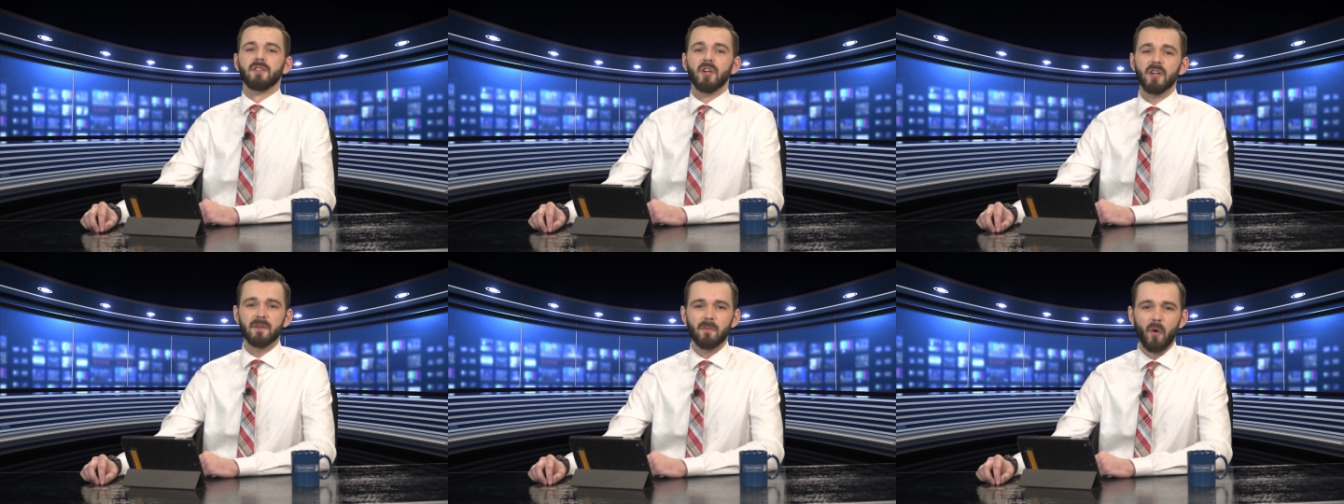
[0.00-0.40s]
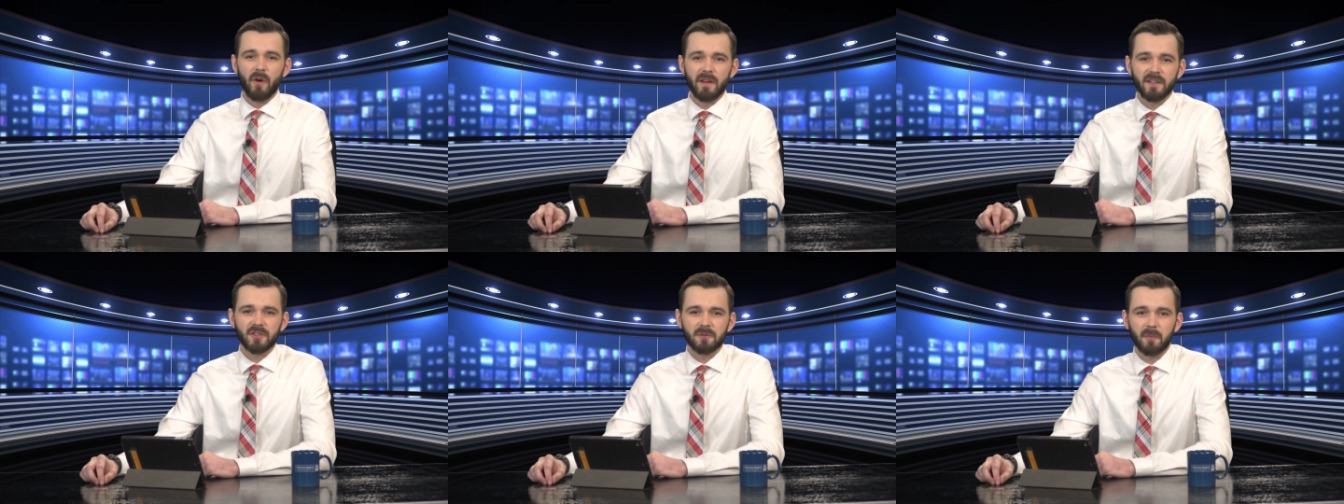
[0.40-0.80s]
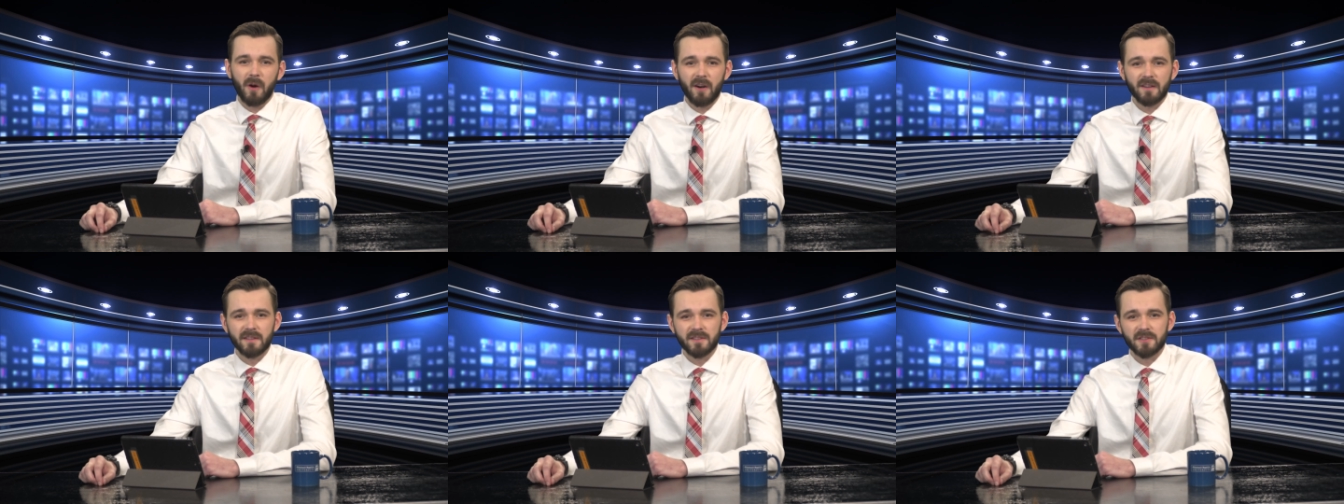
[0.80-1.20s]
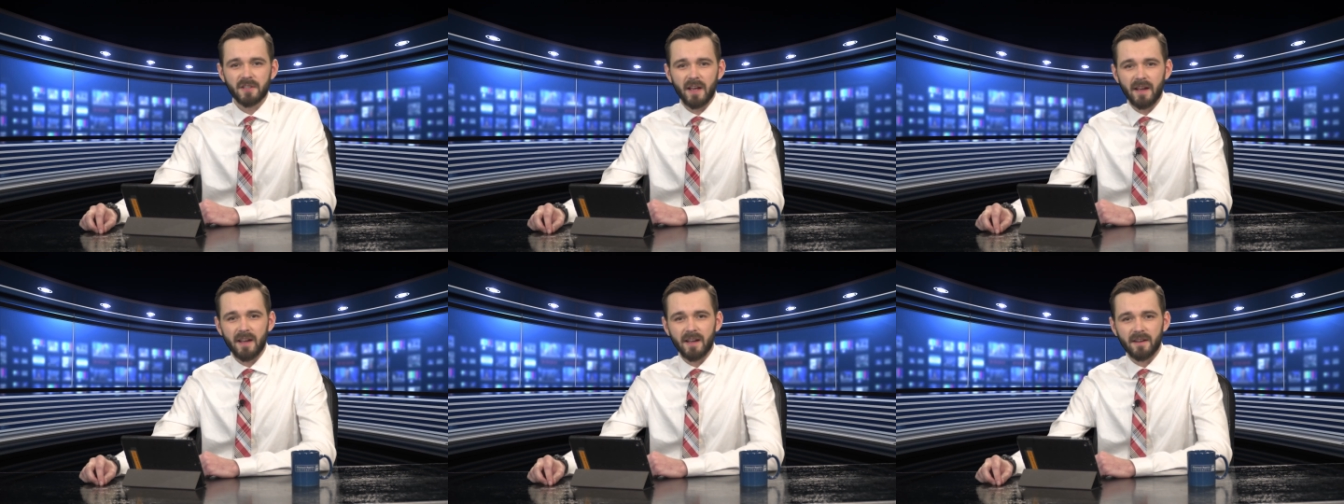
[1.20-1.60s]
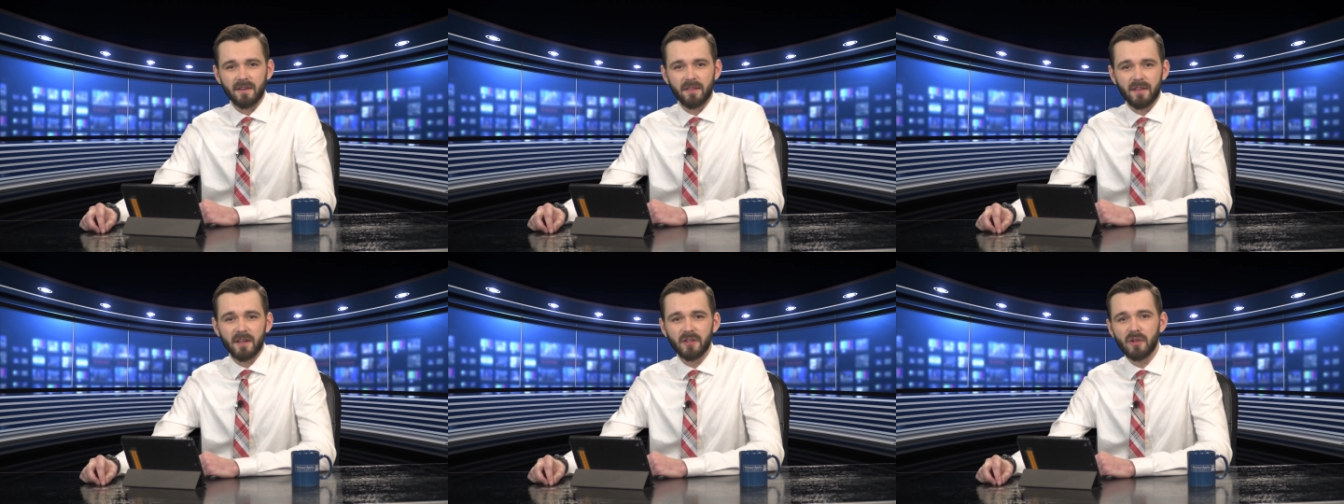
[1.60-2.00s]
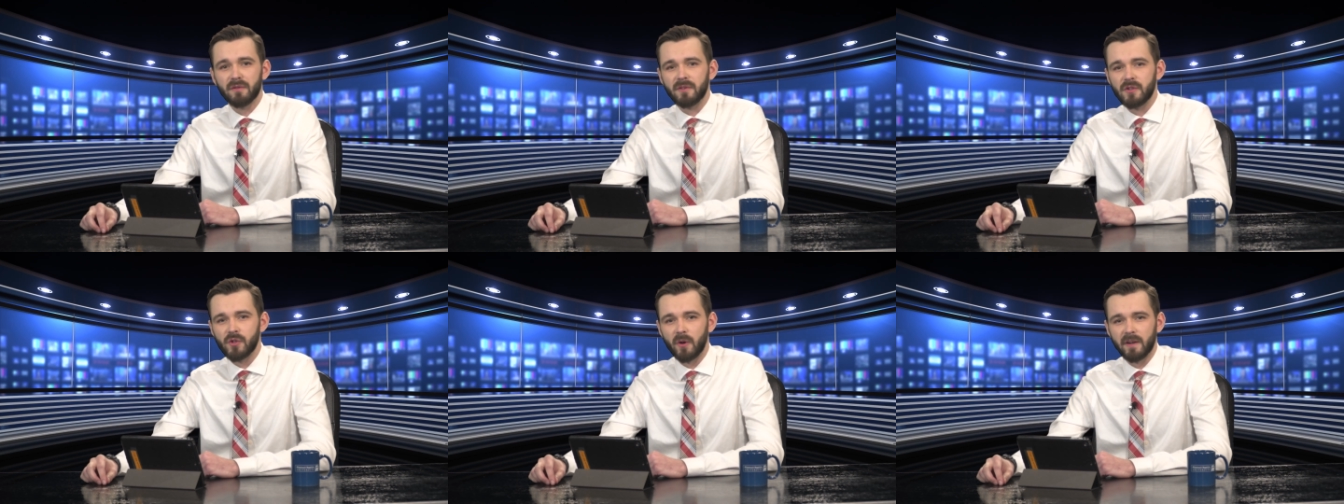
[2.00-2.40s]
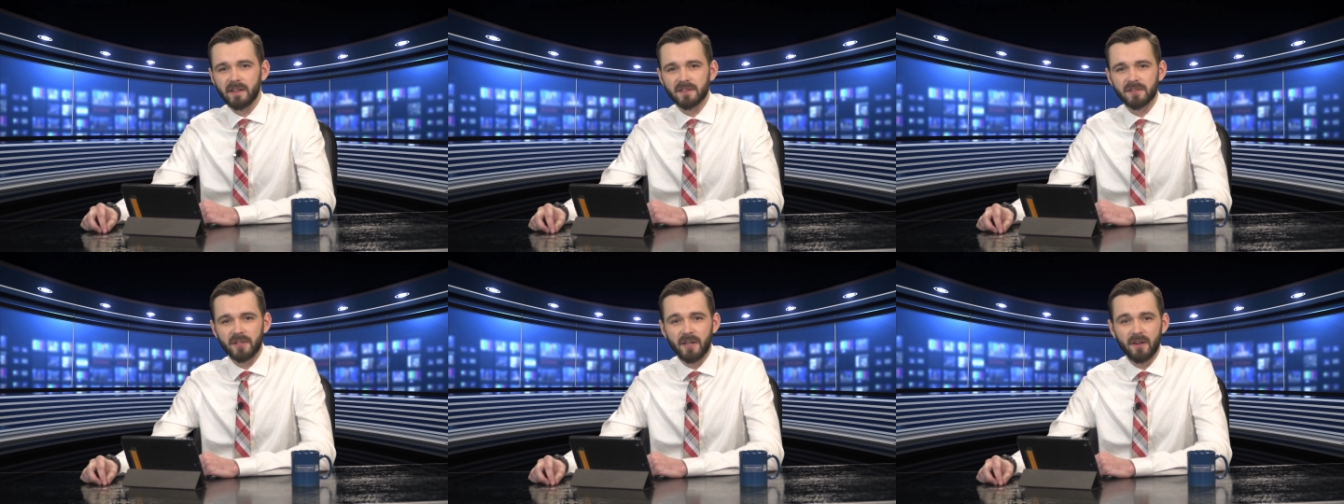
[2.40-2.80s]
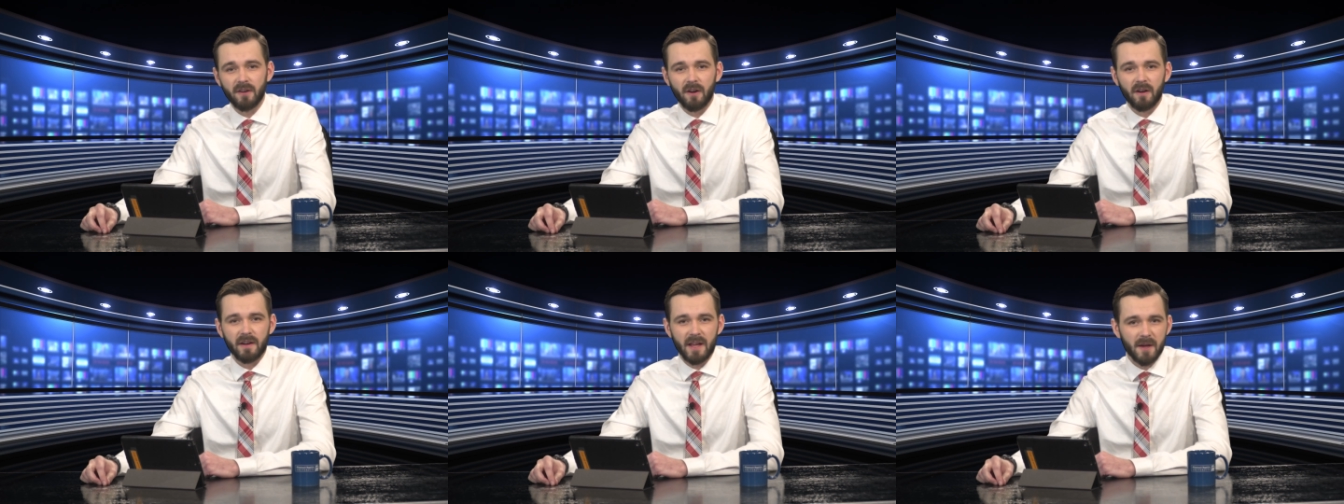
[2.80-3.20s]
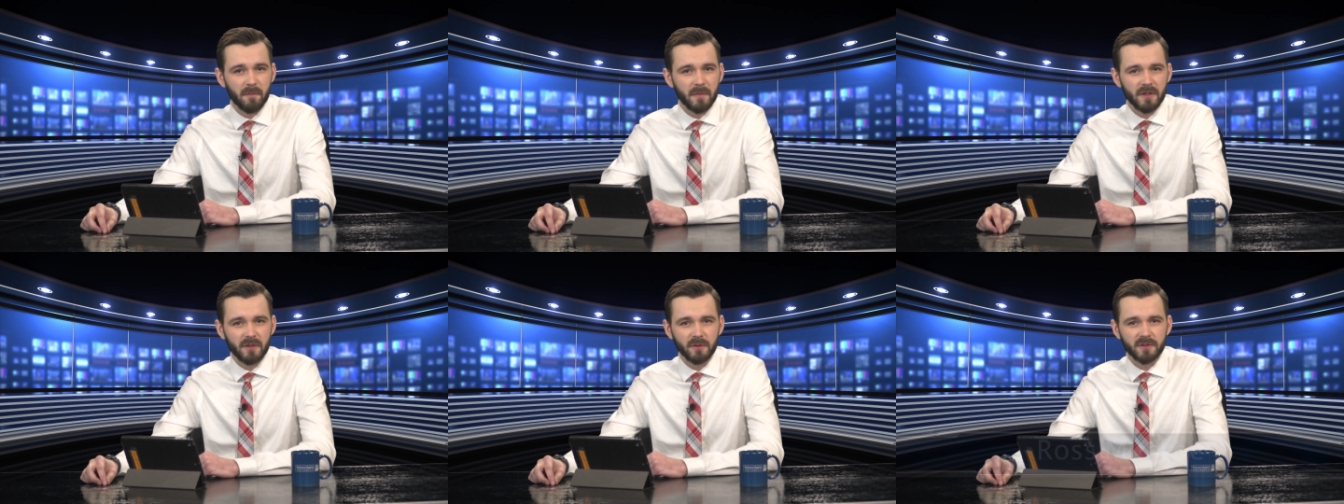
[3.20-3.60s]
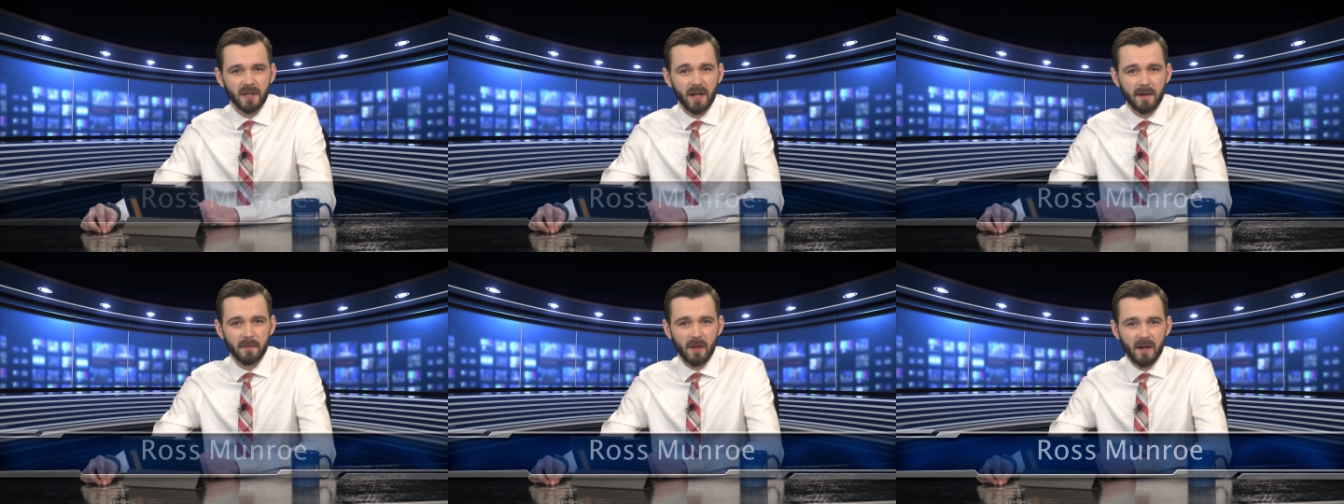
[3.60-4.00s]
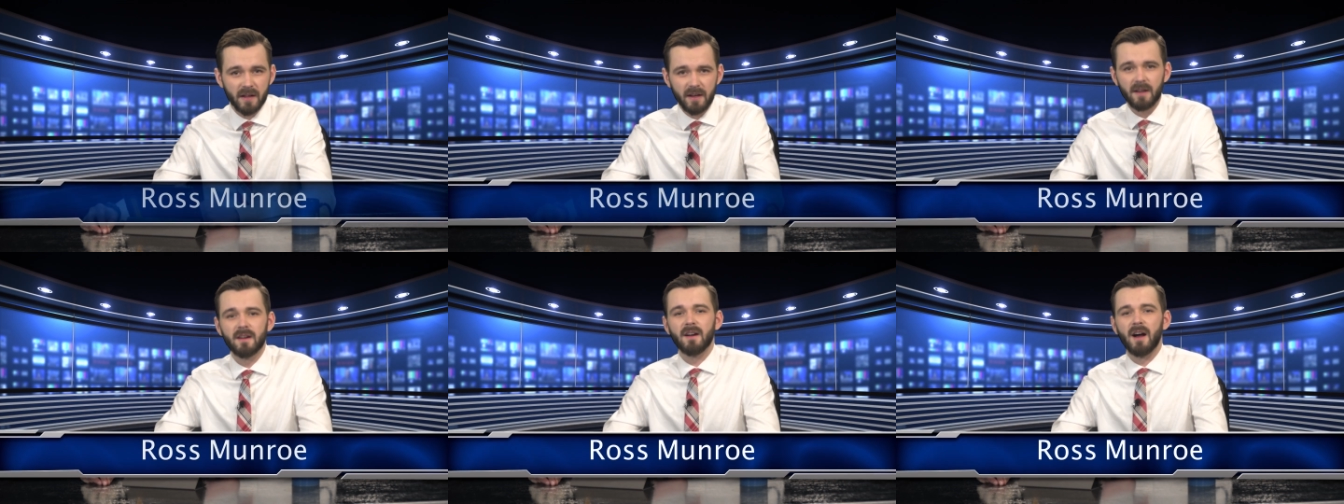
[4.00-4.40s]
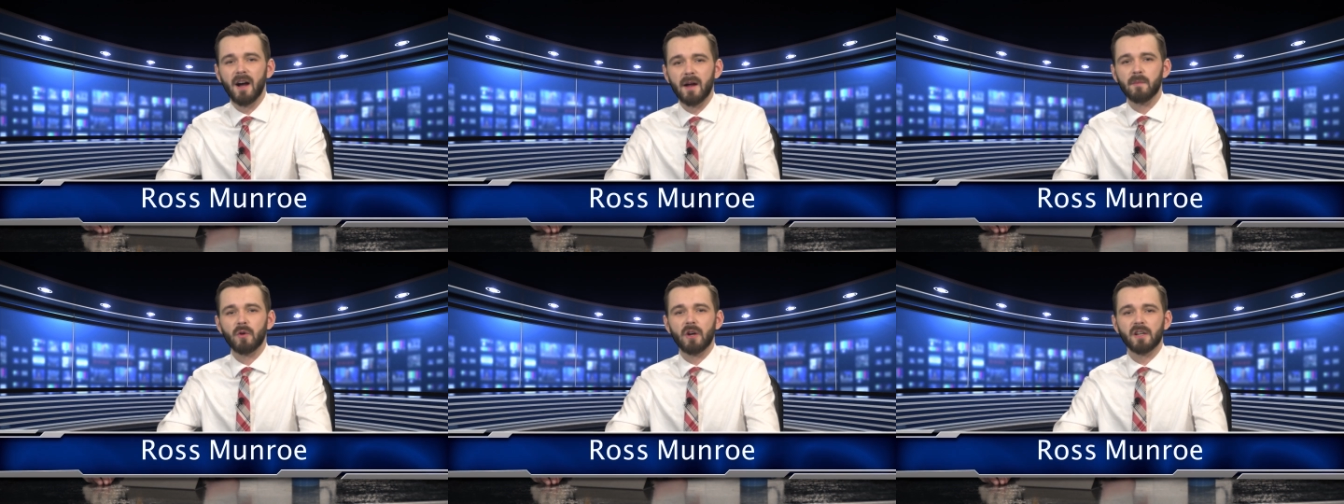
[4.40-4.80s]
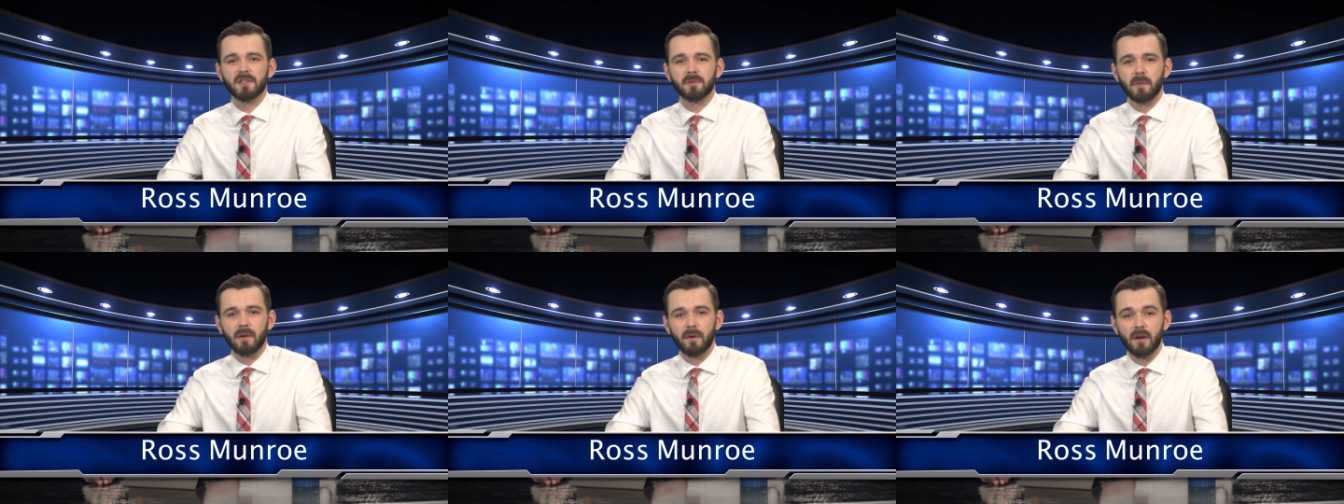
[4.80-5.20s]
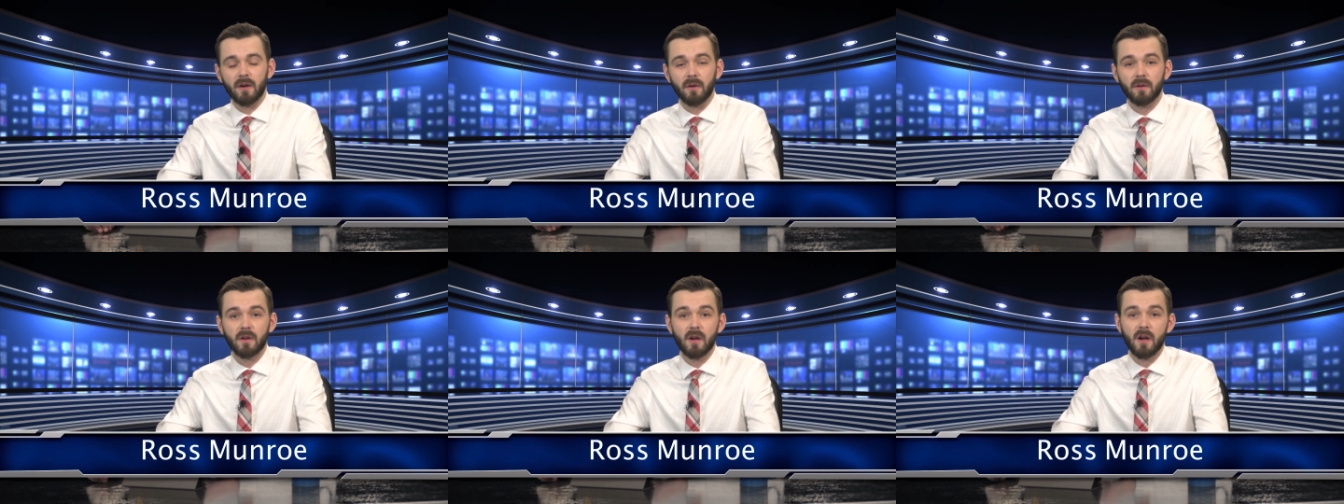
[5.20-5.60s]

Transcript: Good morning, Spartans, and thank you for joining us here on MBU Timeline. I'm Ross Munroe.